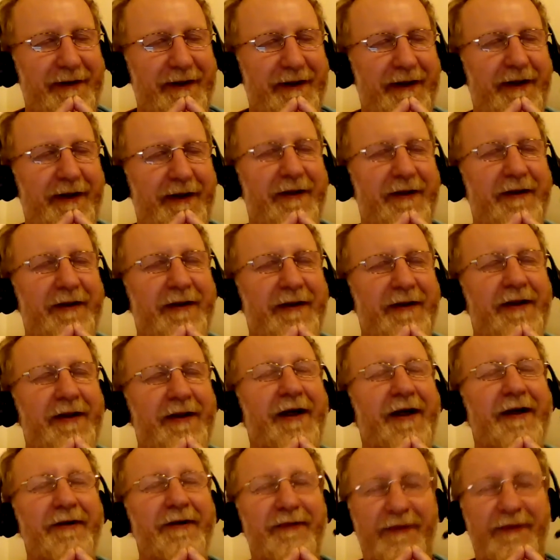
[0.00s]
in
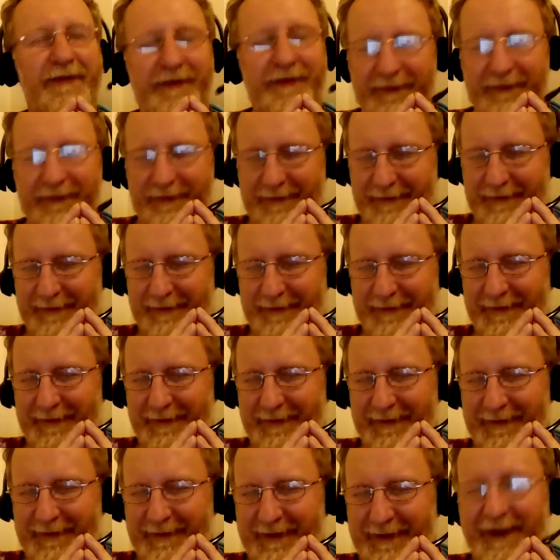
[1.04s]
life.
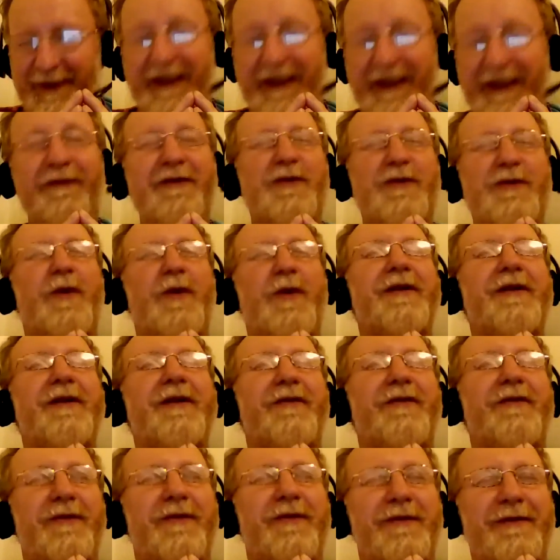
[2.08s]
Life is
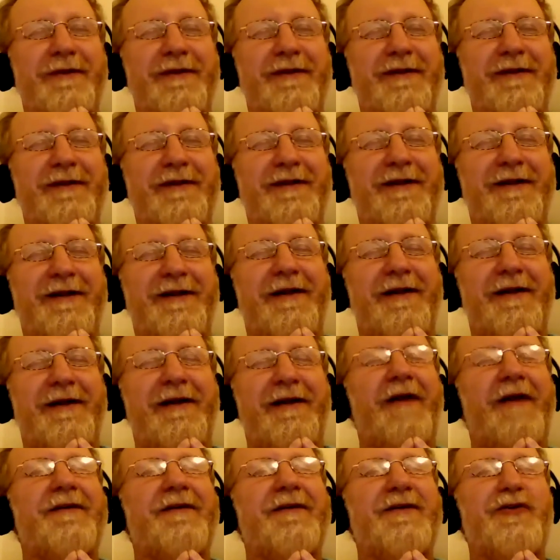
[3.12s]
wonderful.
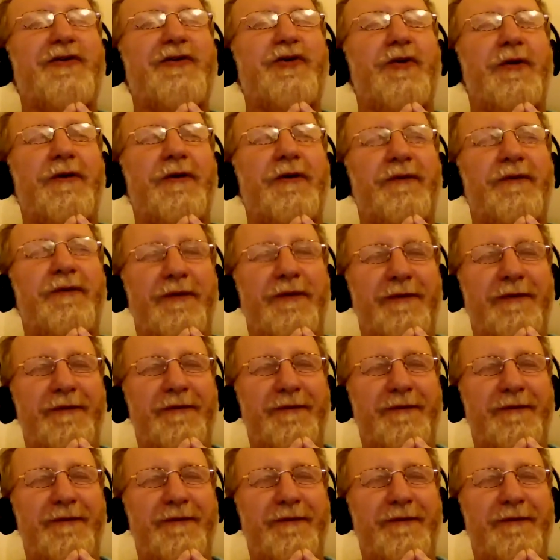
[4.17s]
Life is joyful.